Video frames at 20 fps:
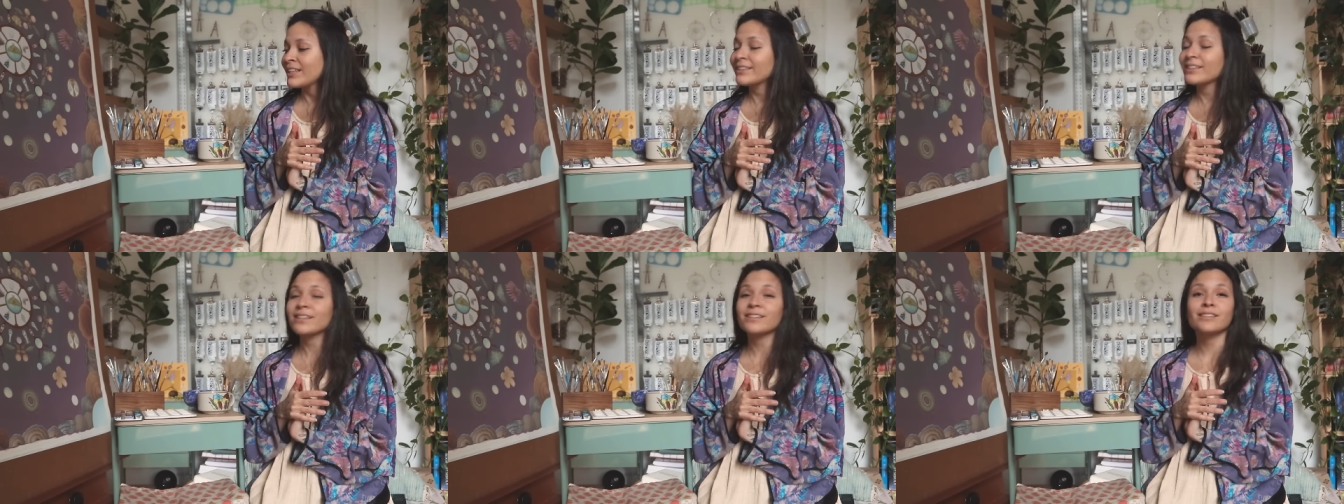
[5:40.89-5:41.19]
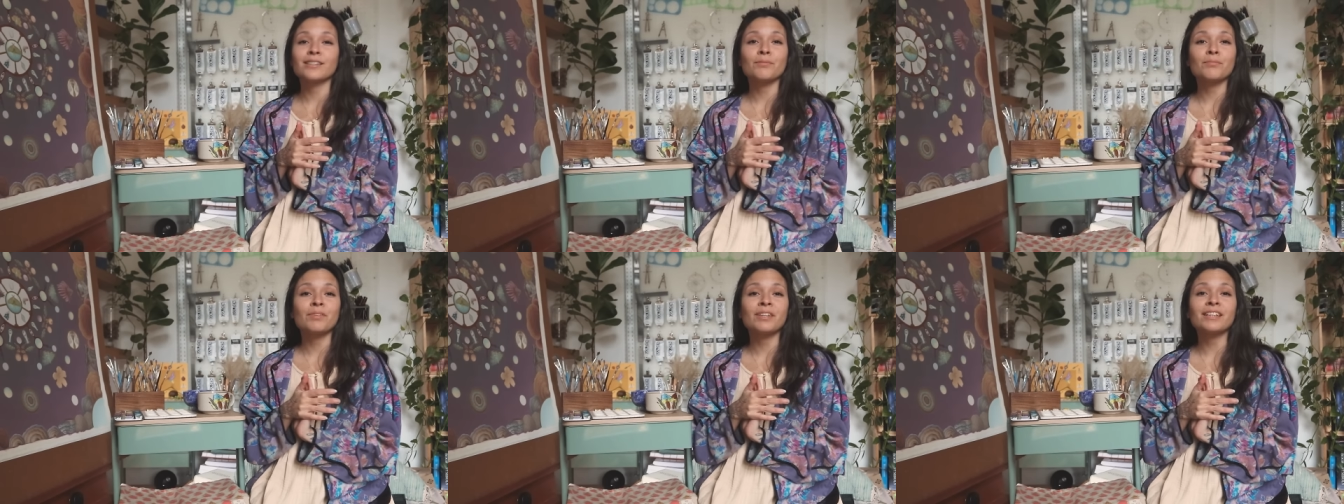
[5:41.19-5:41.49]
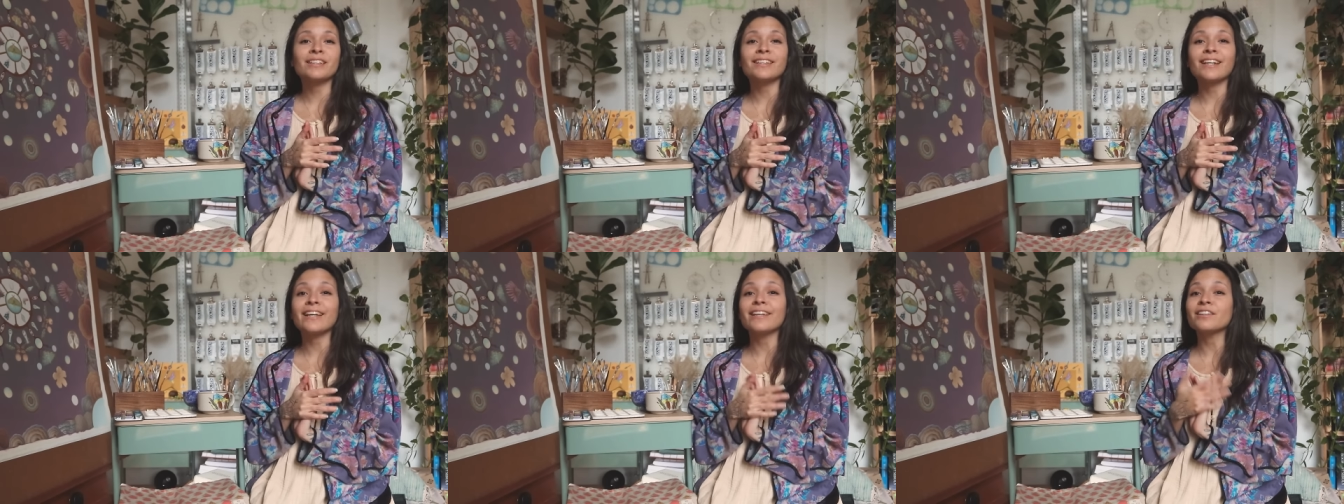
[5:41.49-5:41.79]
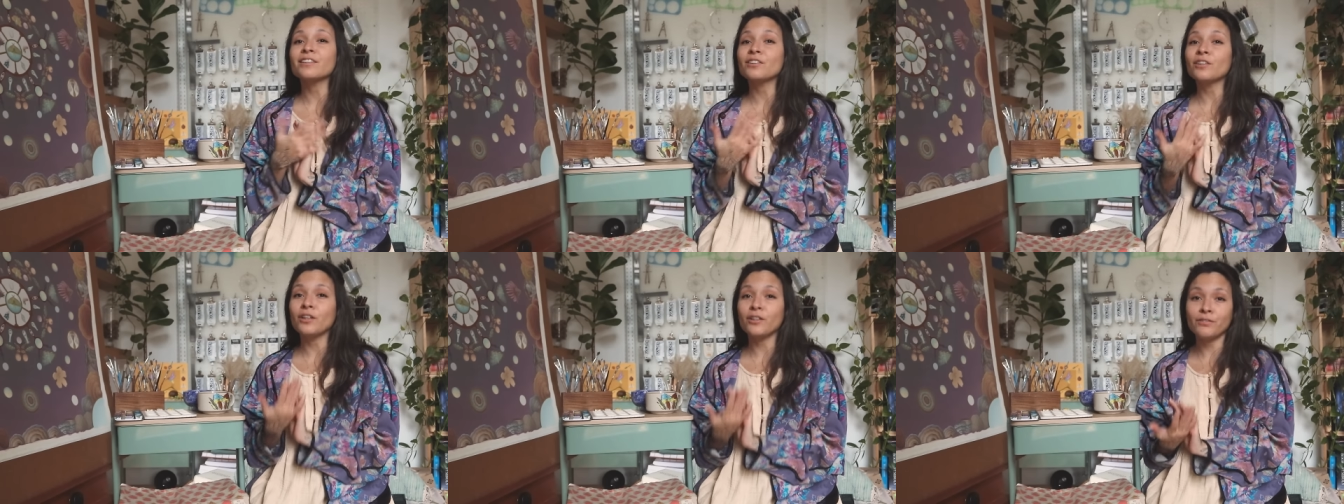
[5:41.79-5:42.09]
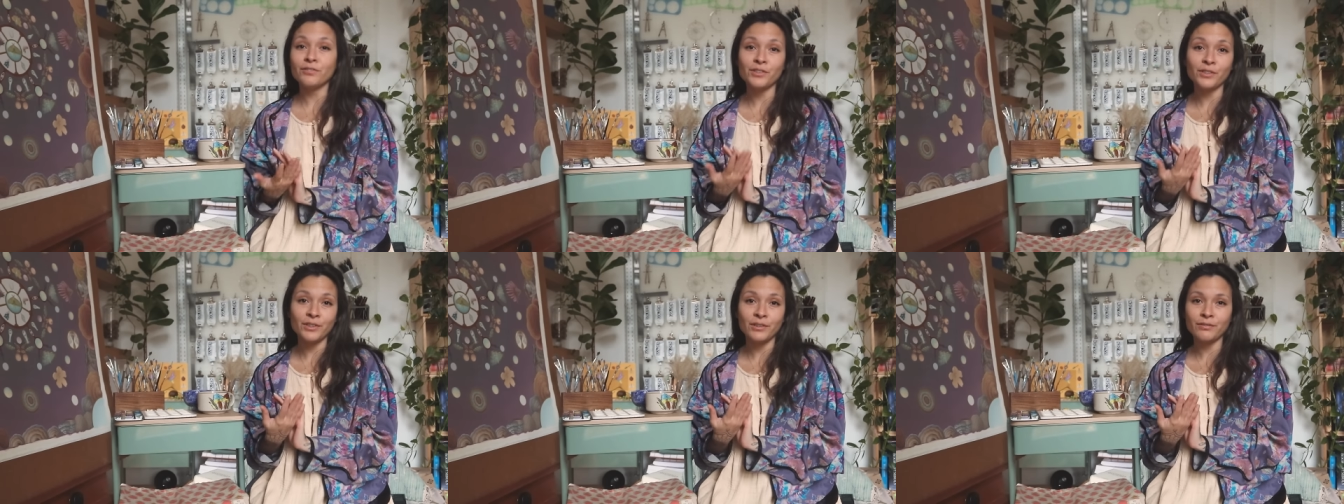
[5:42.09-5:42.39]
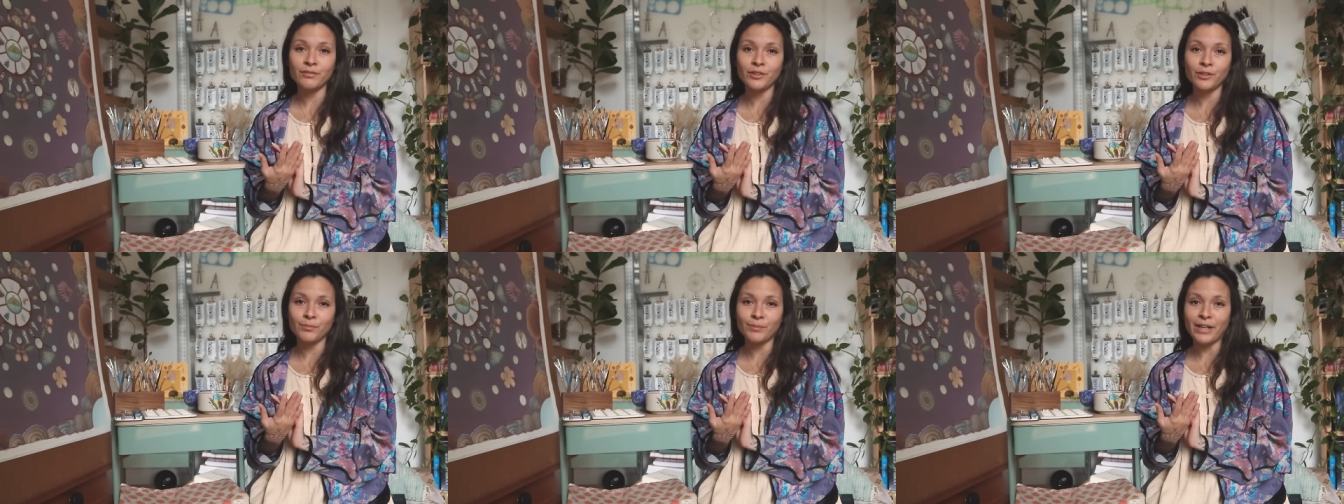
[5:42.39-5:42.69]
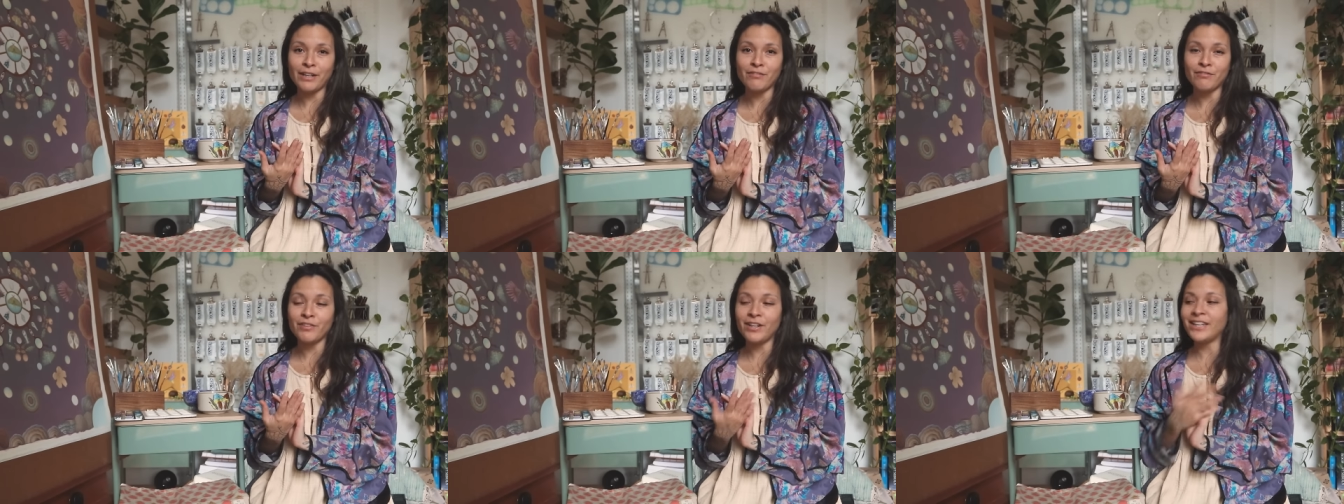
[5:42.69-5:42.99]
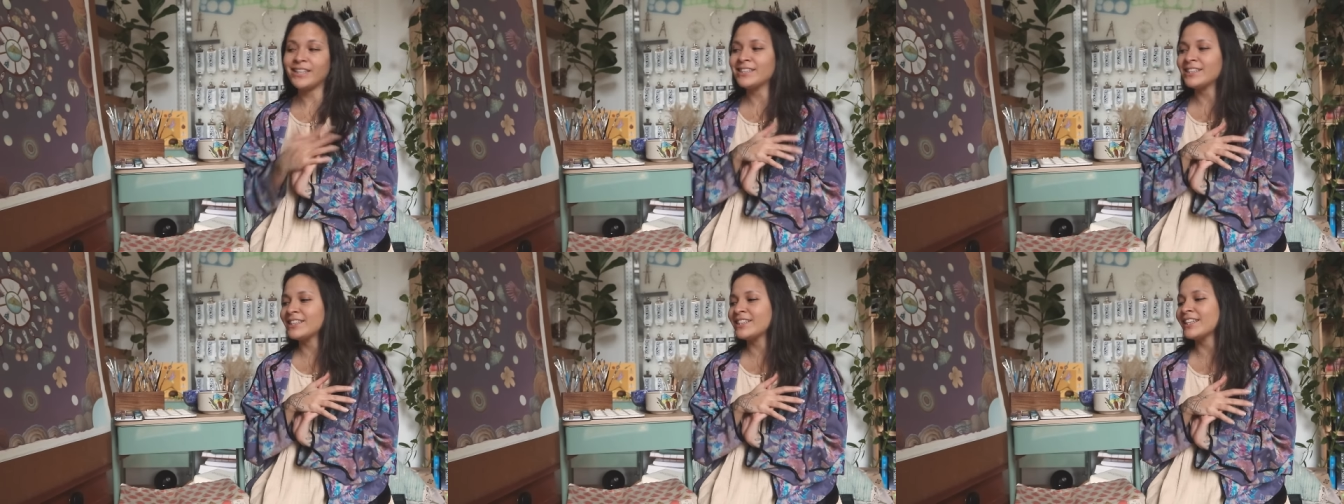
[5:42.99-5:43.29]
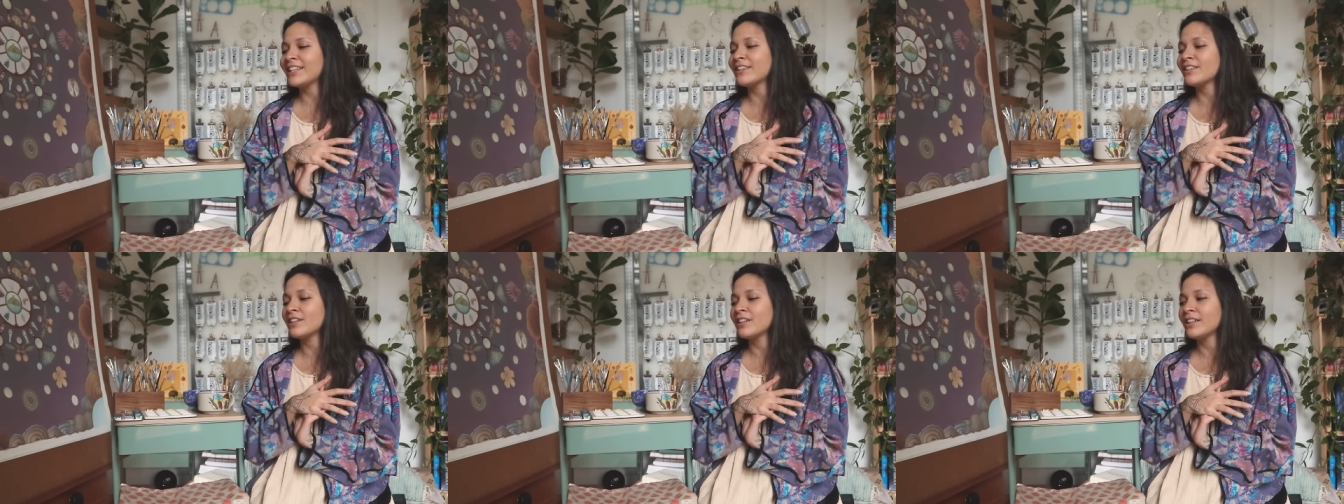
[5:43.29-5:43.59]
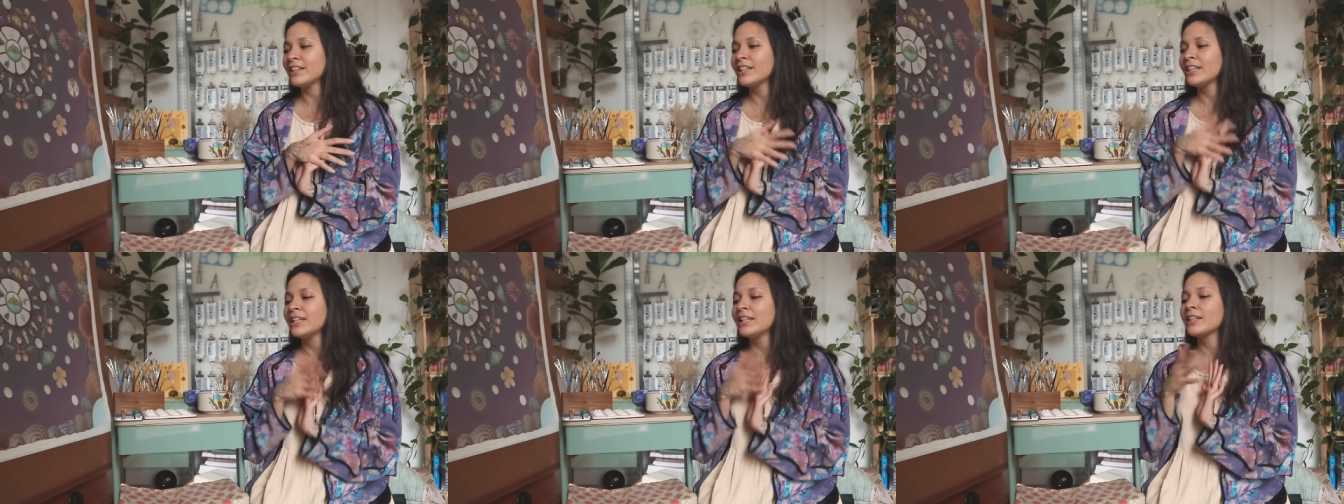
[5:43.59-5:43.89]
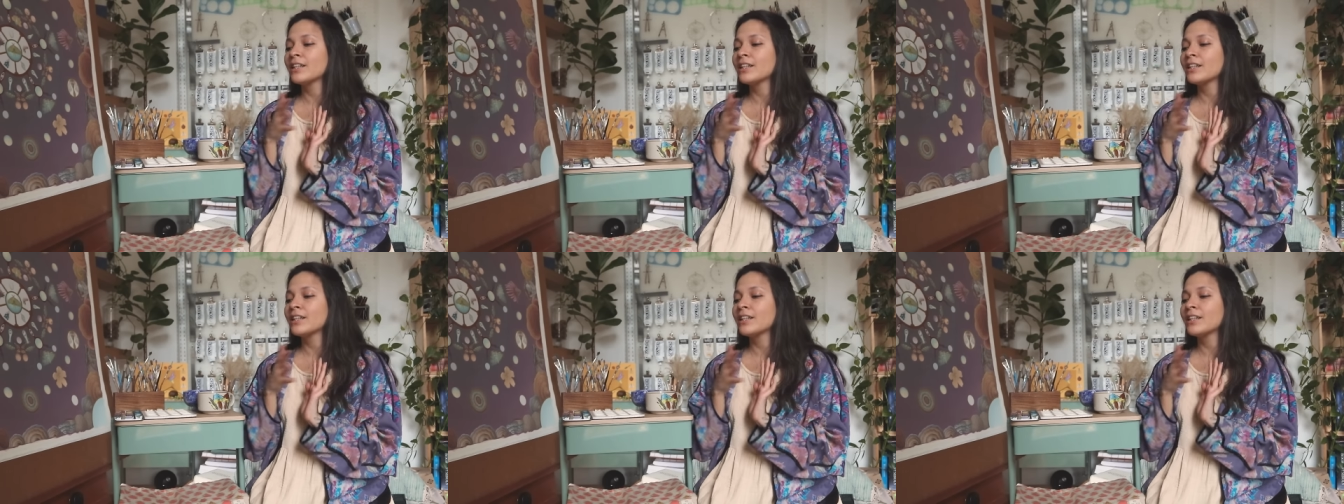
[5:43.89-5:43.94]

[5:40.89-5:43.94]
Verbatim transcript: that's something that I love doing for my friends, either